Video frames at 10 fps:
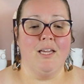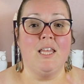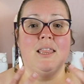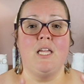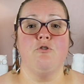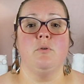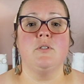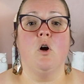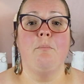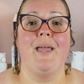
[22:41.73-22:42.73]

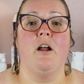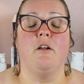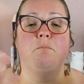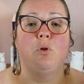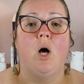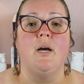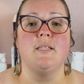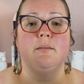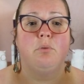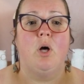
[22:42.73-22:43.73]
Cathedrals are made out of
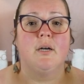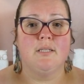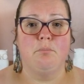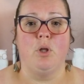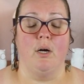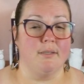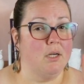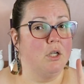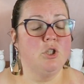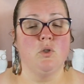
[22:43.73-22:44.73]
blocks and blocks and blocks,
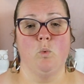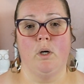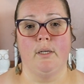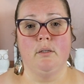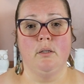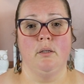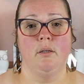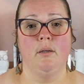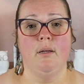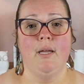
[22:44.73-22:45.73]
not just one.
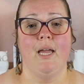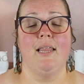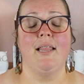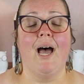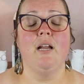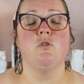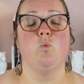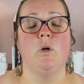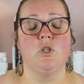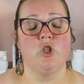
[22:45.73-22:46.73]
And that is
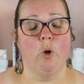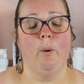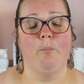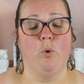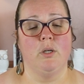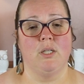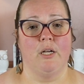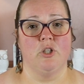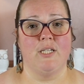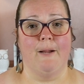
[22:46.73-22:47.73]
what is so important to
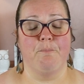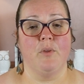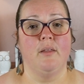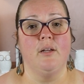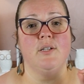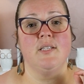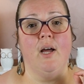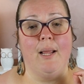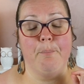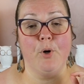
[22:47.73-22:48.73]
understand. There is
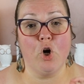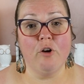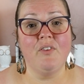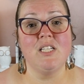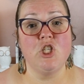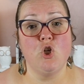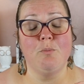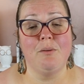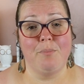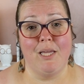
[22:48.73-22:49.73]
not a perfect
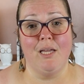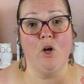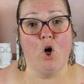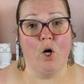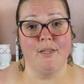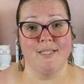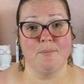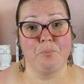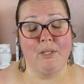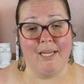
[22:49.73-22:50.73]
human being on this
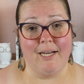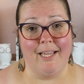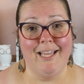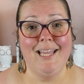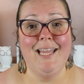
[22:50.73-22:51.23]
planet.